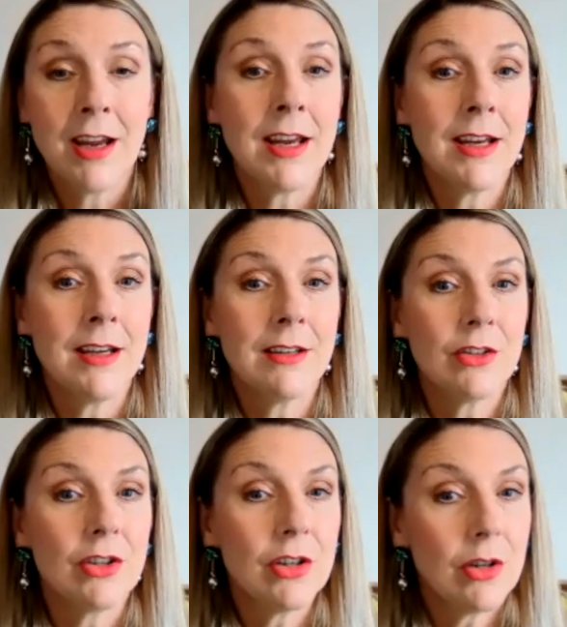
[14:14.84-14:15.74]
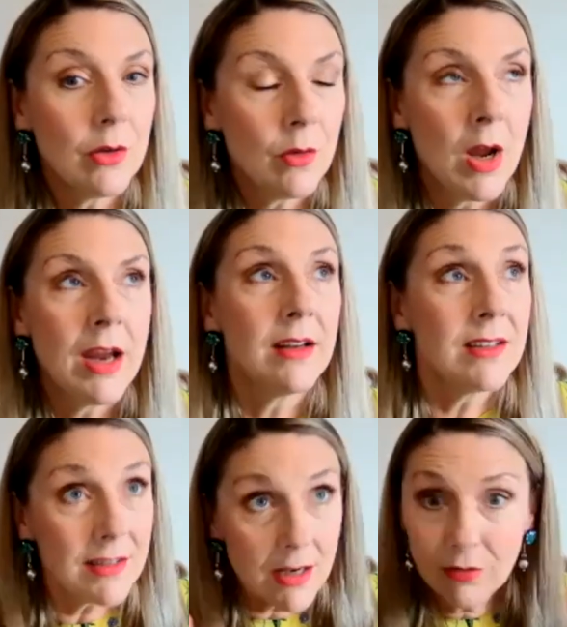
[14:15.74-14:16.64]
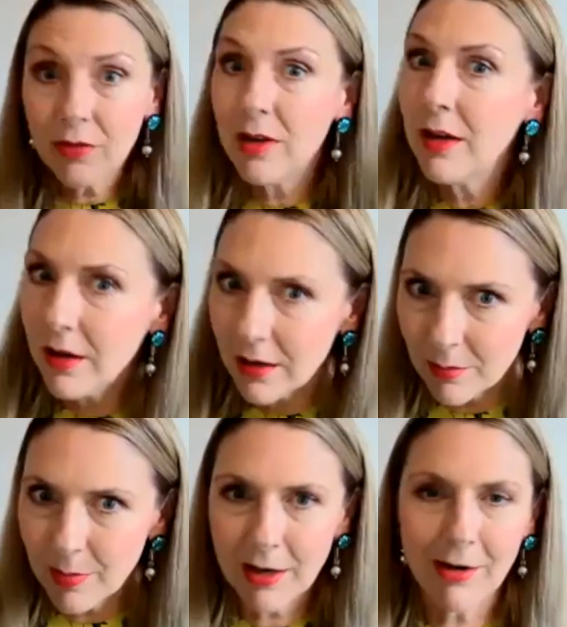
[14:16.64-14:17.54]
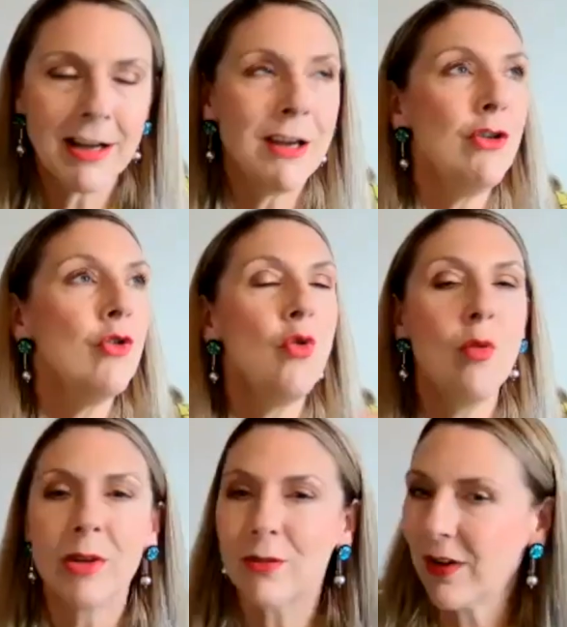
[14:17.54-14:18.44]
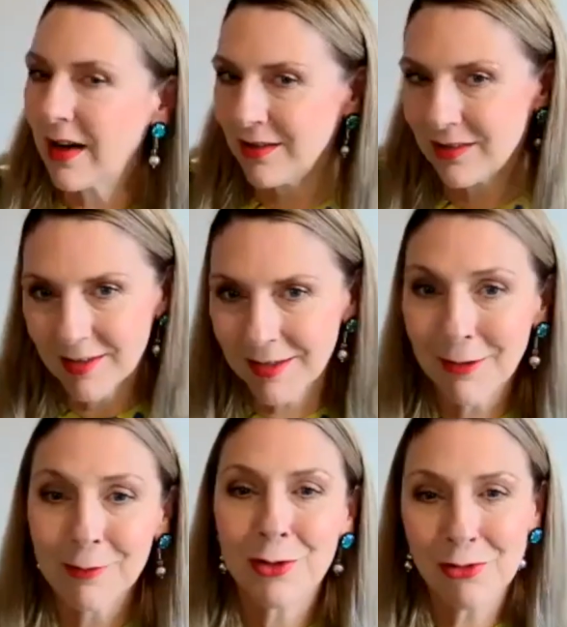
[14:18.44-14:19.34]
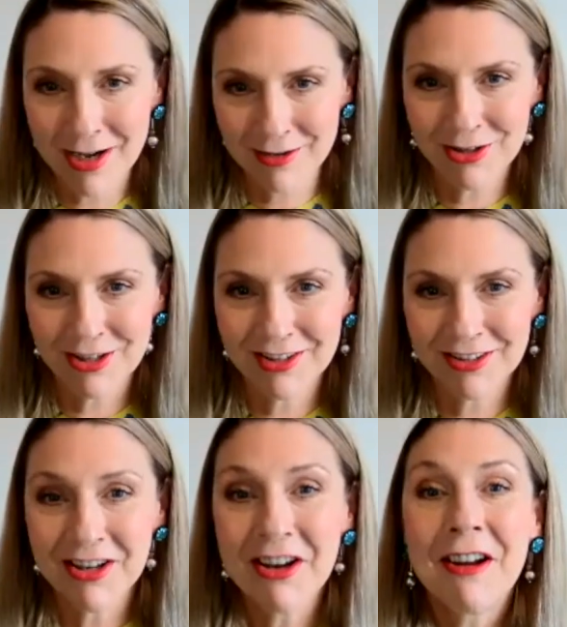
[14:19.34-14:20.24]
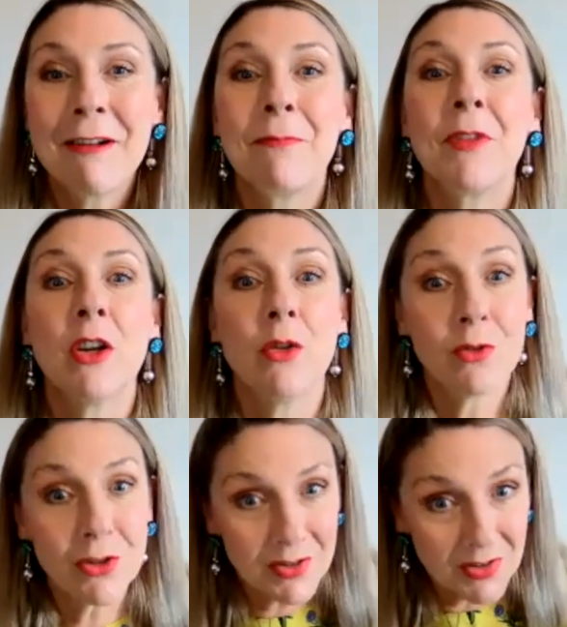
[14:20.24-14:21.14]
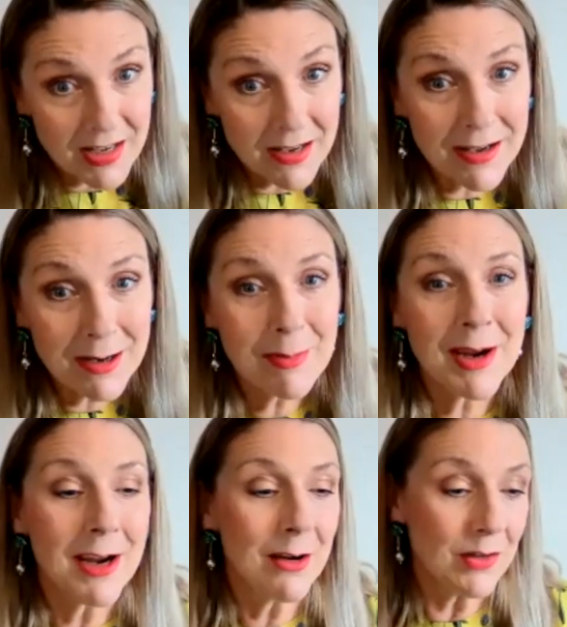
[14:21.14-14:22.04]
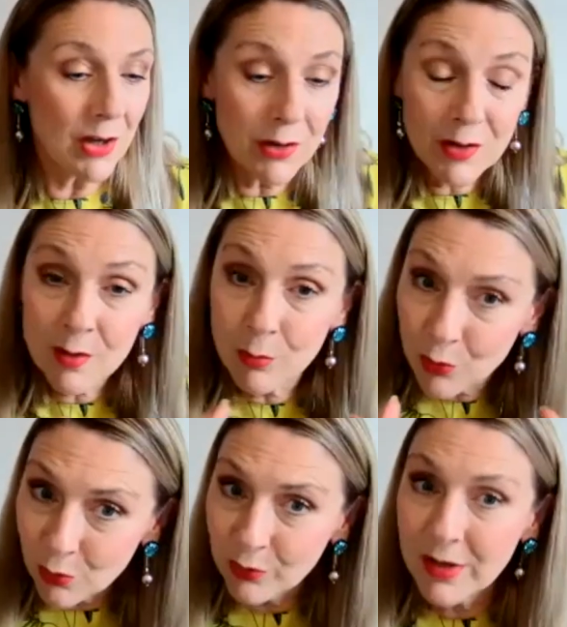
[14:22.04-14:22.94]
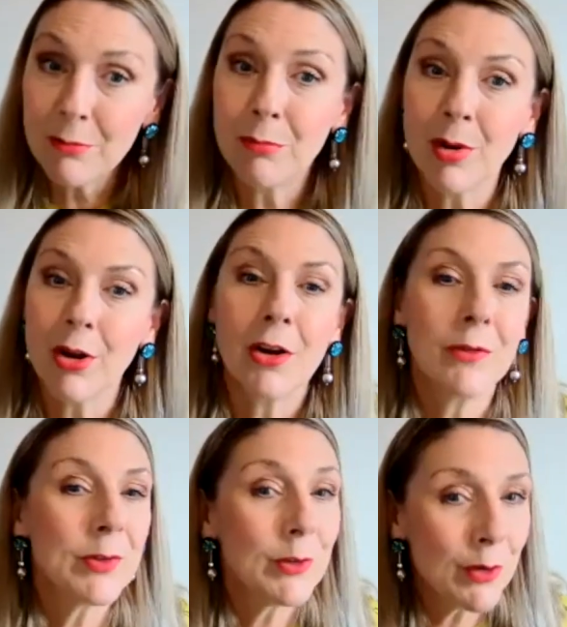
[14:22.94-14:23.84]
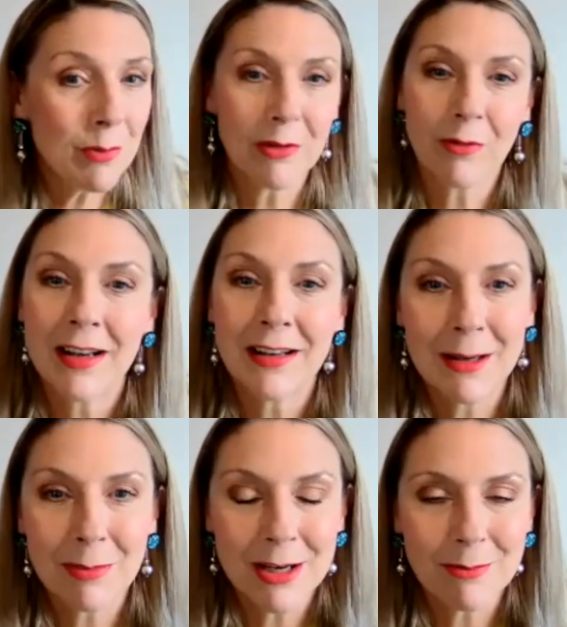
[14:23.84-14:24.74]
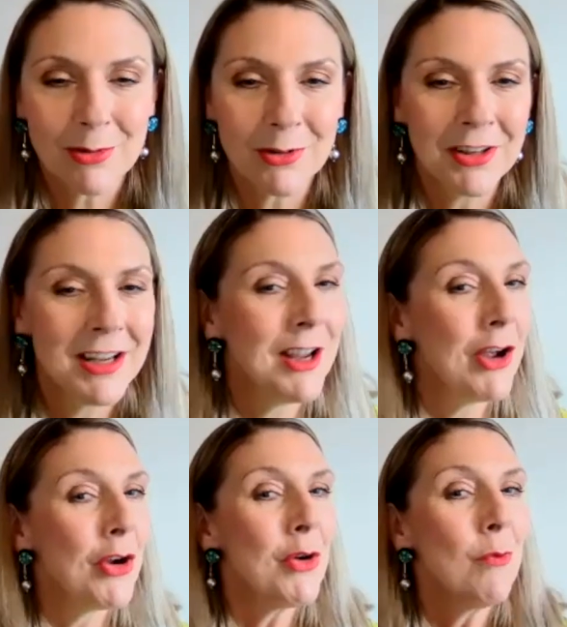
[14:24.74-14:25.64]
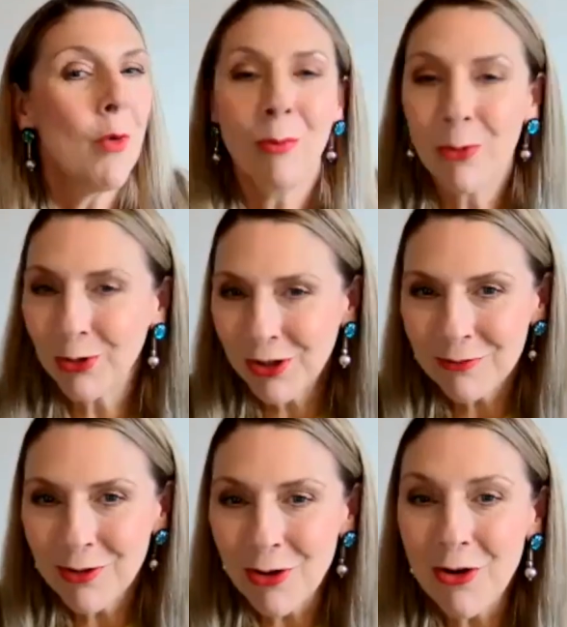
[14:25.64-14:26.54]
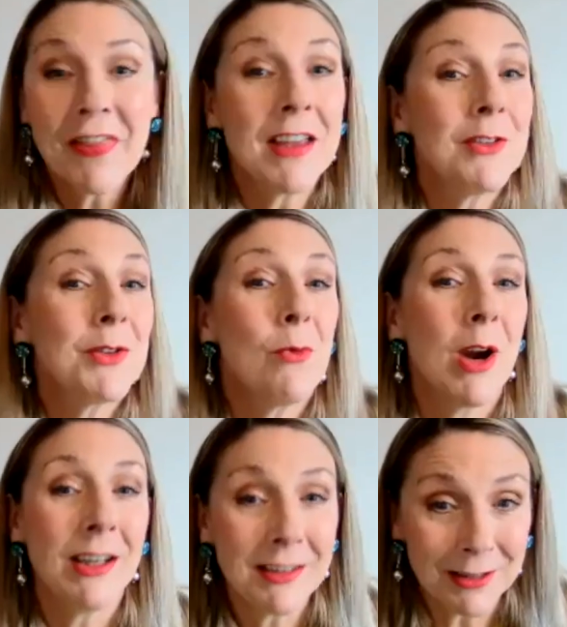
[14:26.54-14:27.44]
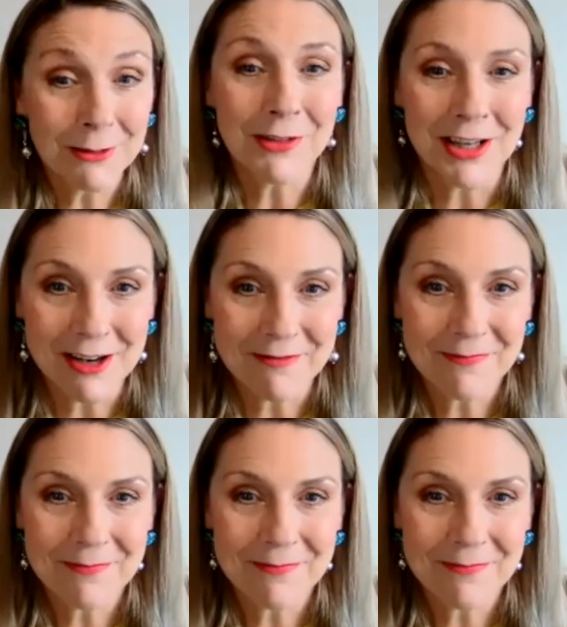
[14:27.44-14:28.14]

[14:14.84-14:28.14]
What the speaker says: is to, instead of thinking about an enormous vast sea of strangers, that you're just thinking about a small number of super friendly people who want what you've got and they're just waiting for you.